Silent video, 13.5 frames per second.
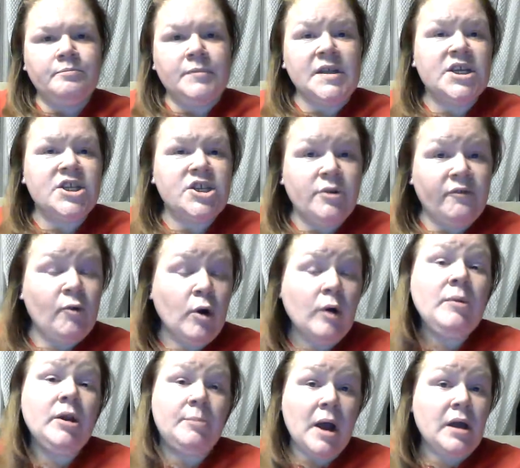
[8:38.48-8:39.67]
issued a
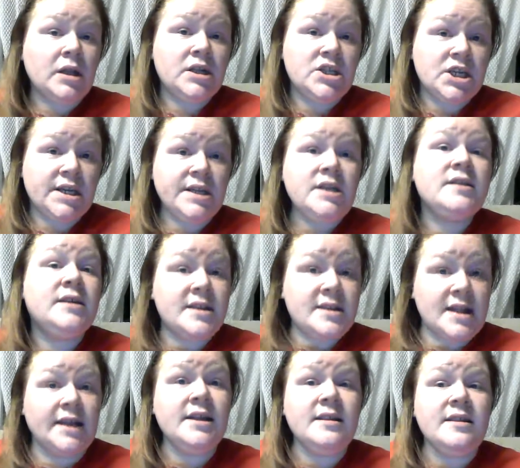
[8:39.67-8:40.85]
formal apology to the
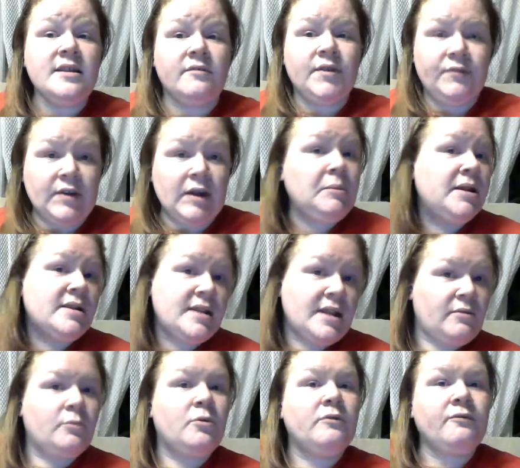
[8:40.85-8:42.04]
descendants of the families
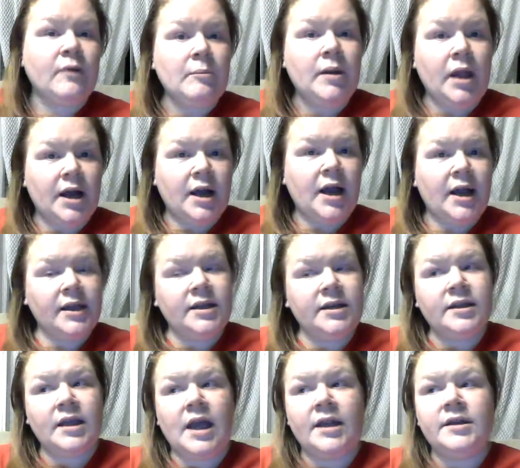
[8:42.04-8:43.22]
that were from Malaga Island
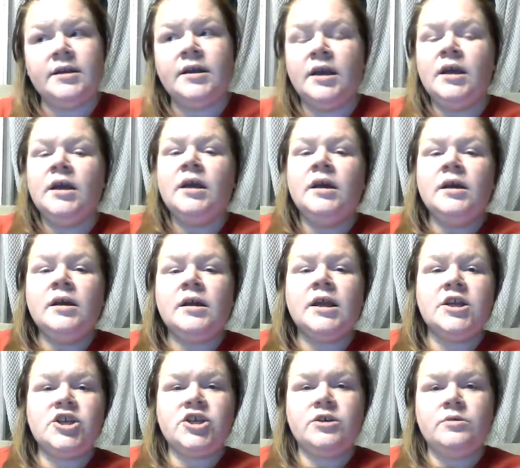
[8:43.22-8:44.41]
and
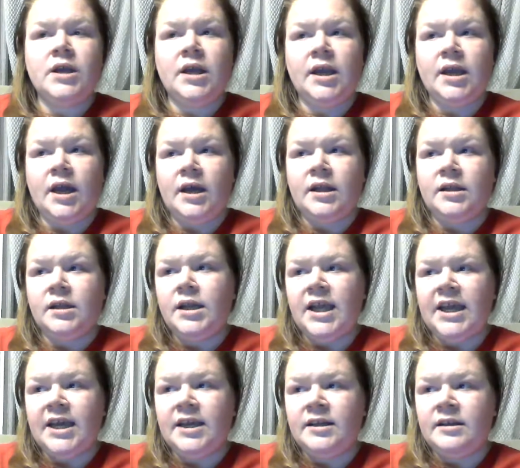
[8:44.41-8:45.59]
issued a
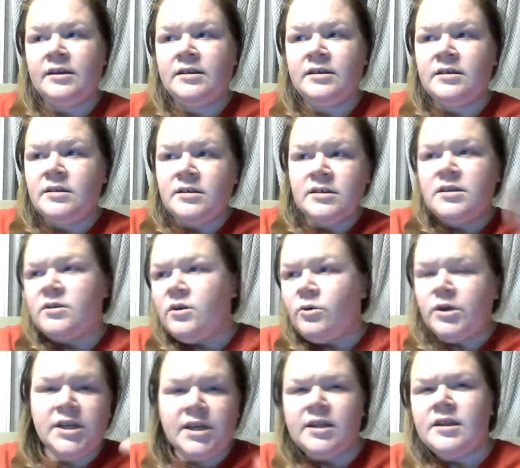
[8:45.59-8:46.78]
land
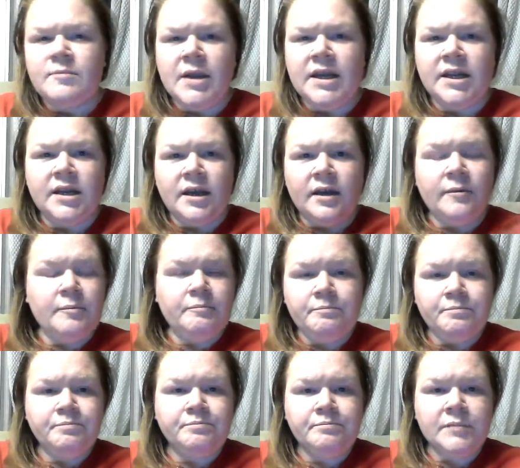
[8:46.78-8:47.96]
ordinance, made it a
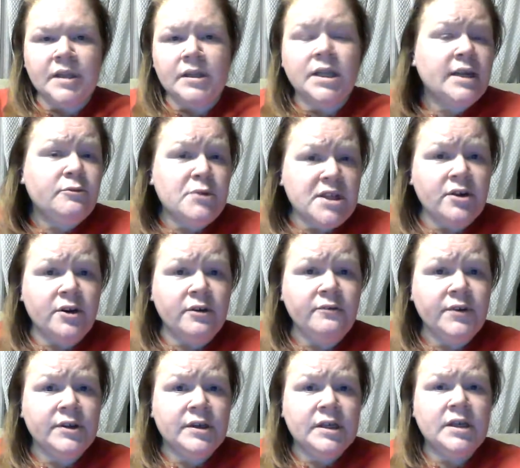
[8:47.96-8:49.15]
land reserve
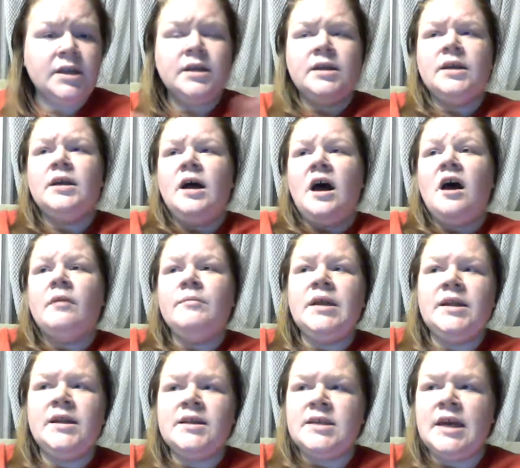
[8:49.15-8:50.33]
in
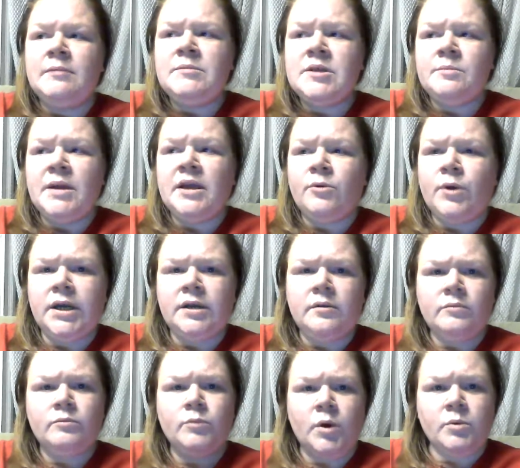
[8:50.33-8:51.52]
an attempt to make right
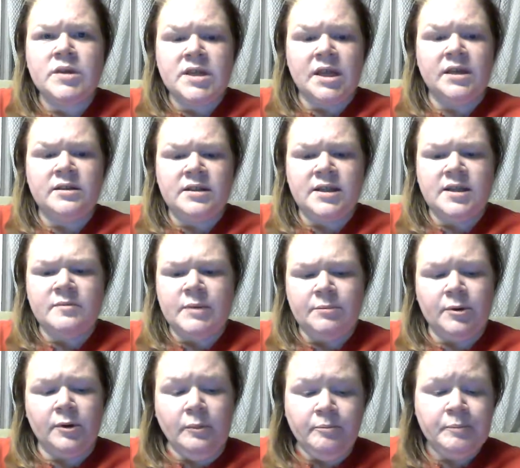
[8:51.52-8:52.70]
what was done to these
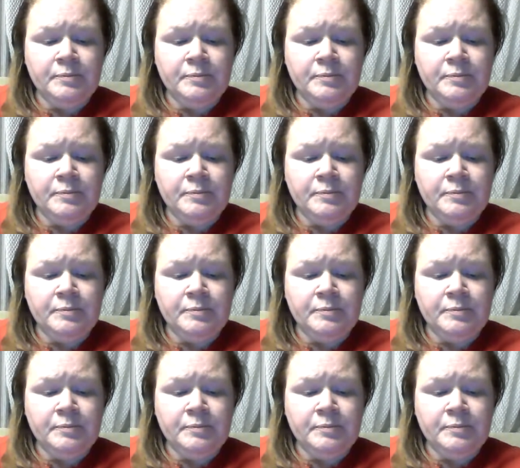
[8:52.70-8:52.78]
people.